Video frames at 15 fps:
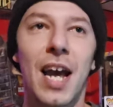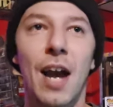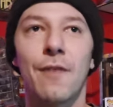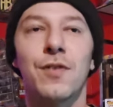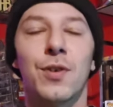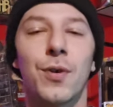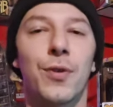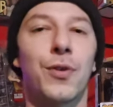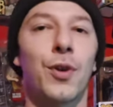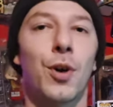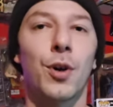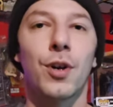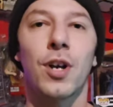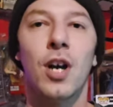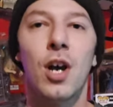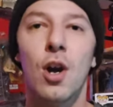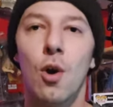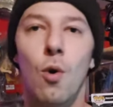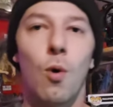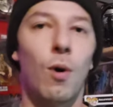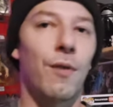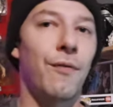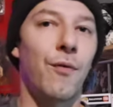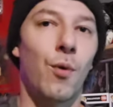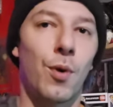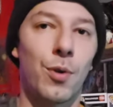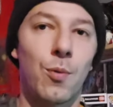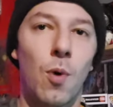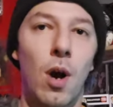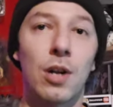after a third or a
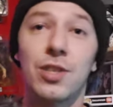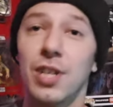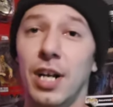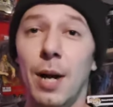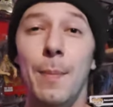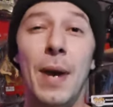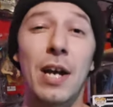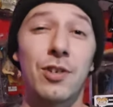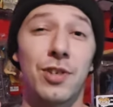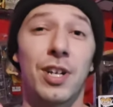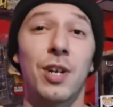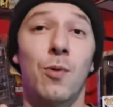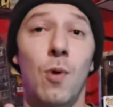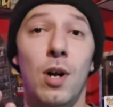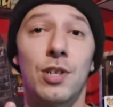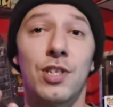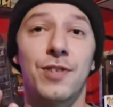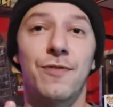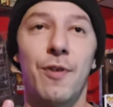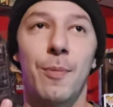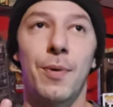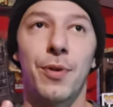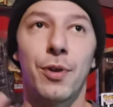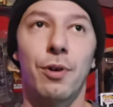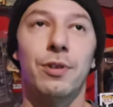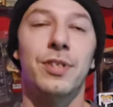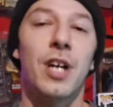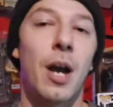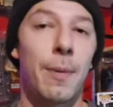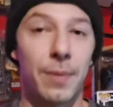fourth watch, like I'm actually going to watch this film a
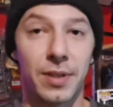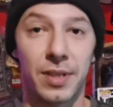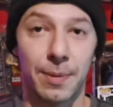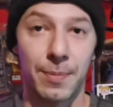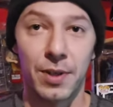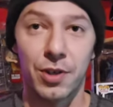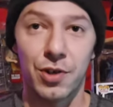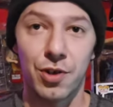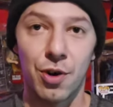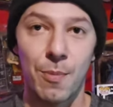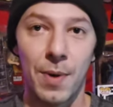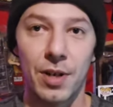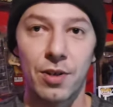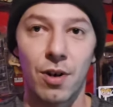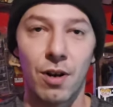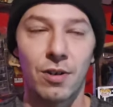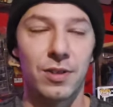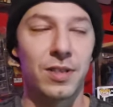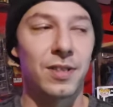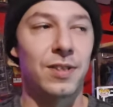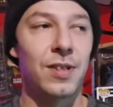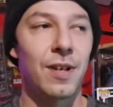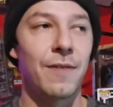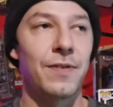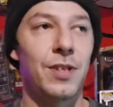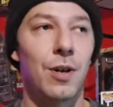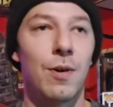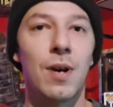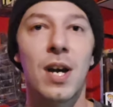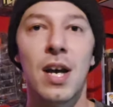third time because I'm going to show my daughters and stuff.
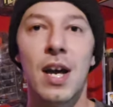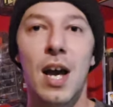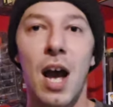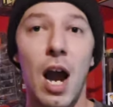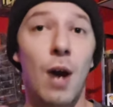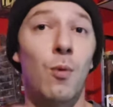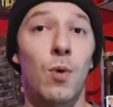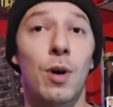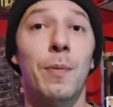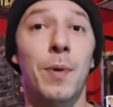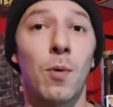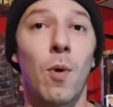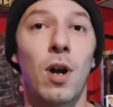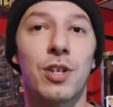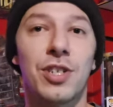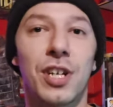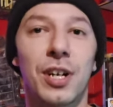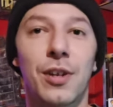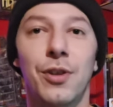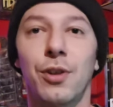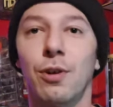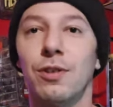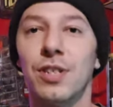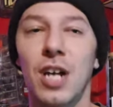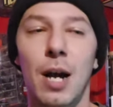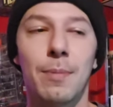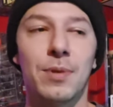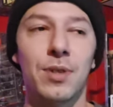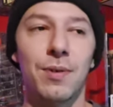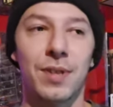So I will be watching it a third
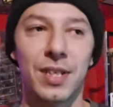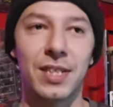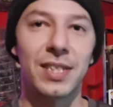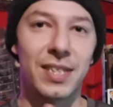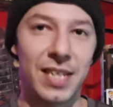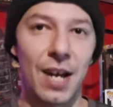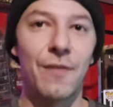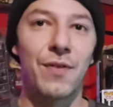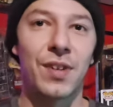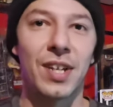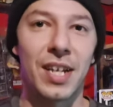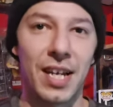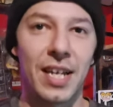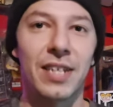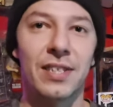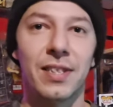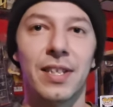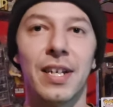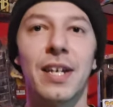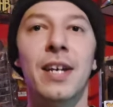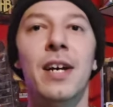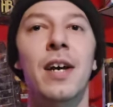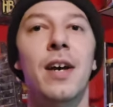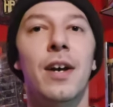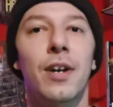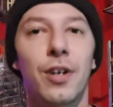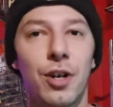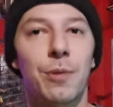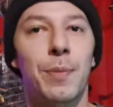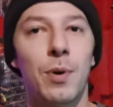time. So this definitely easily
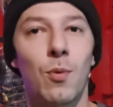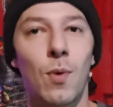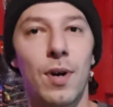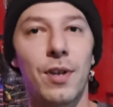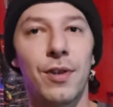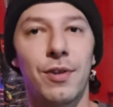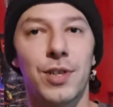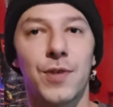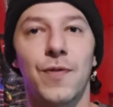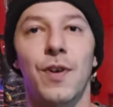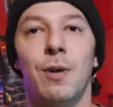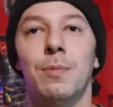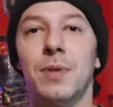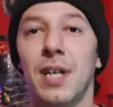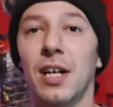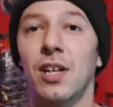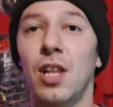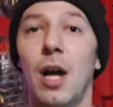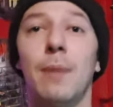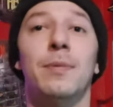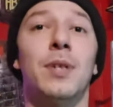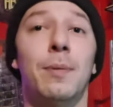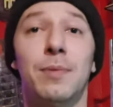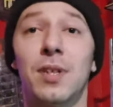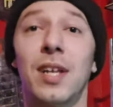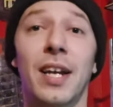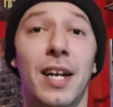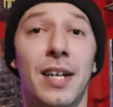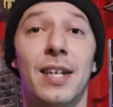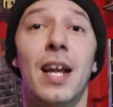could be one of those films that climbs up to
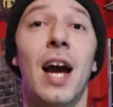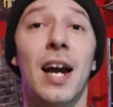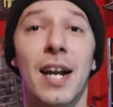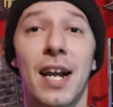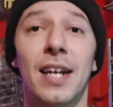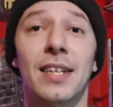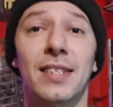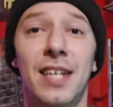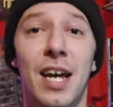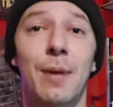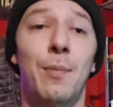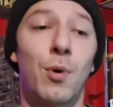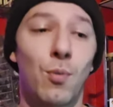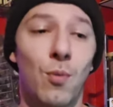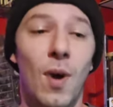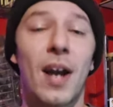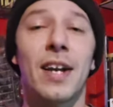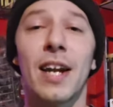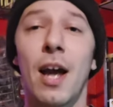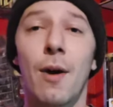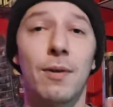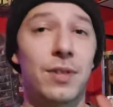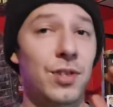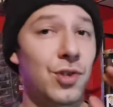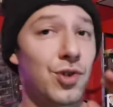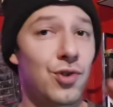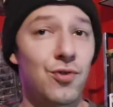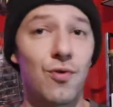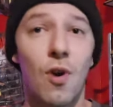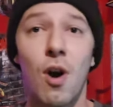like a 9 out of 10. But right now it's a
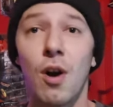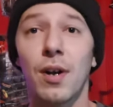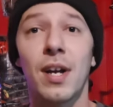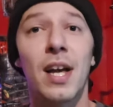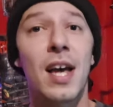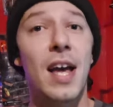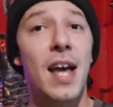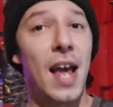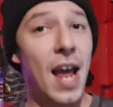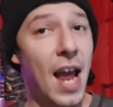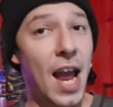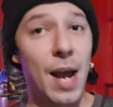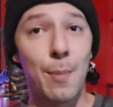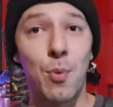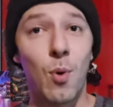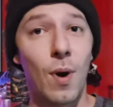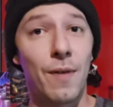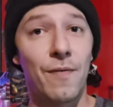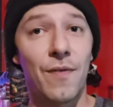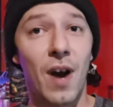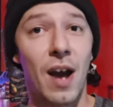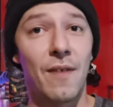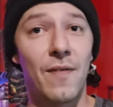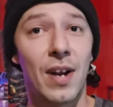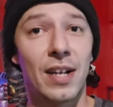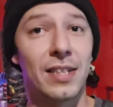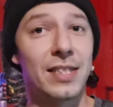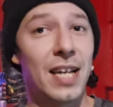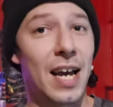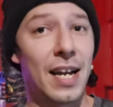strong 8.5 out
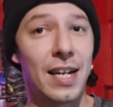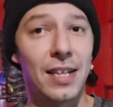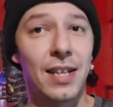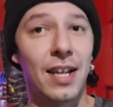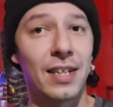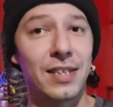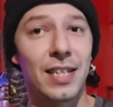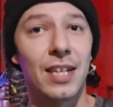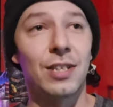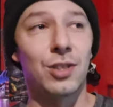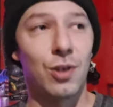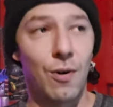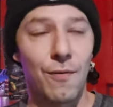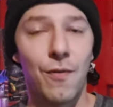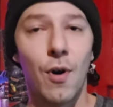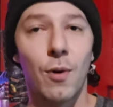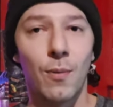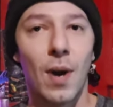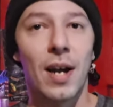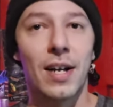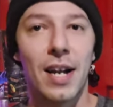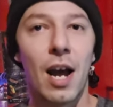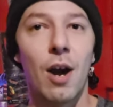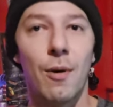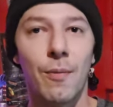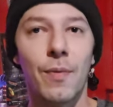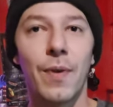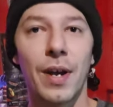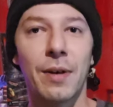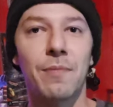of 10, and like said, so far right now,
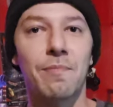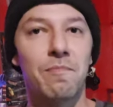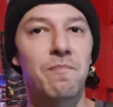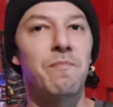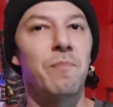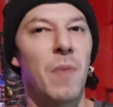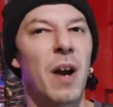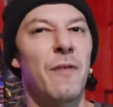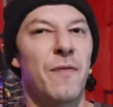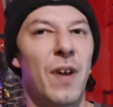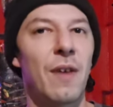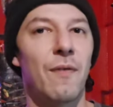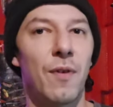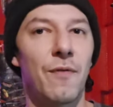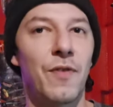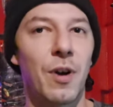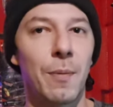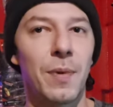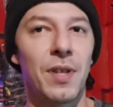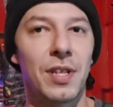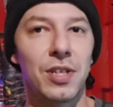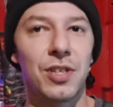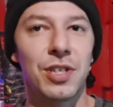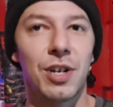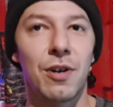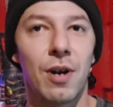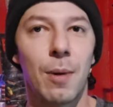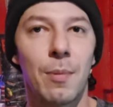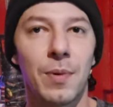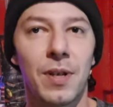like my favorite film of this
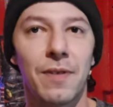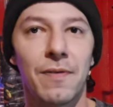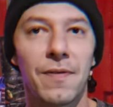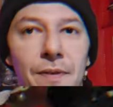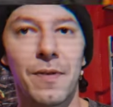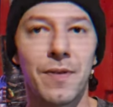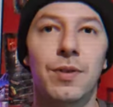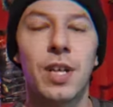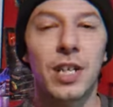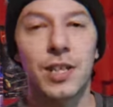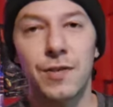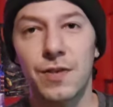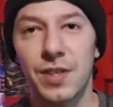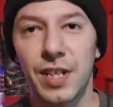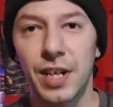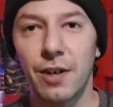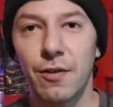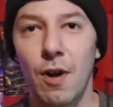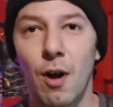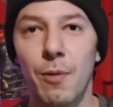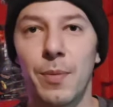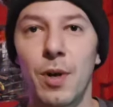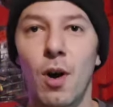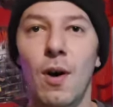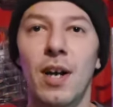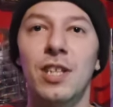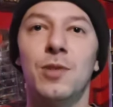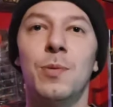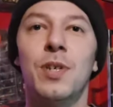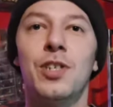year, I believe. So thanks for sticking around, y'all,
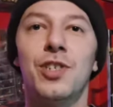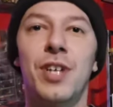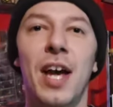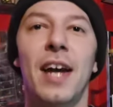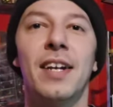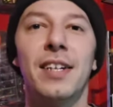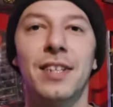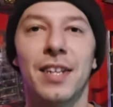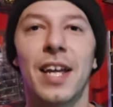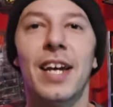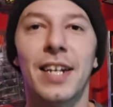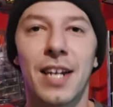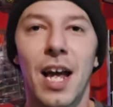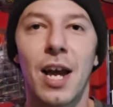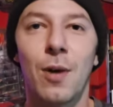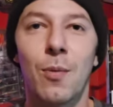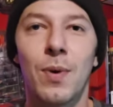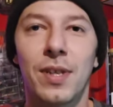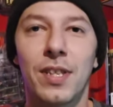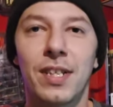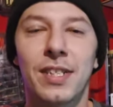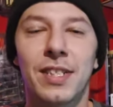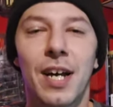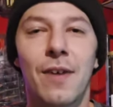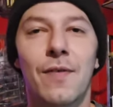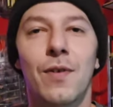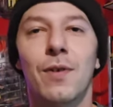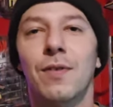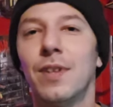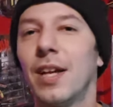as we chatted Late Night with the
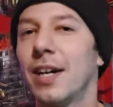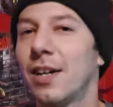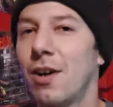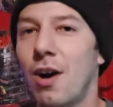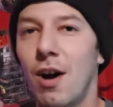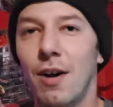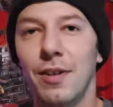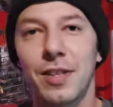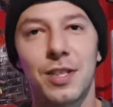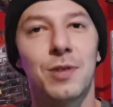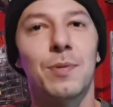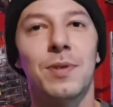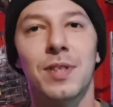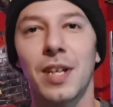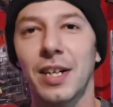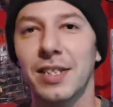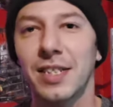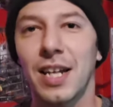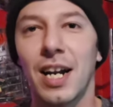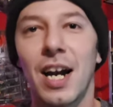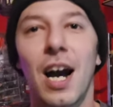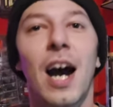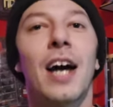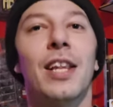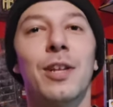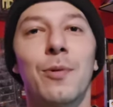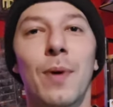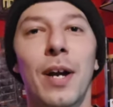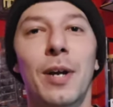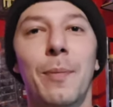Devil. Like, oh, this one, like I said, I highly
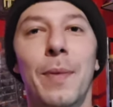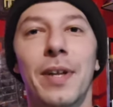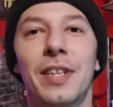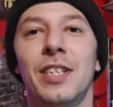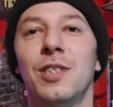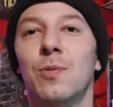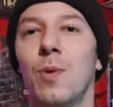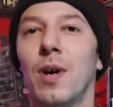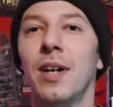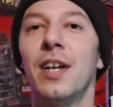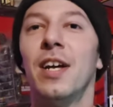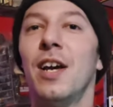recommend this one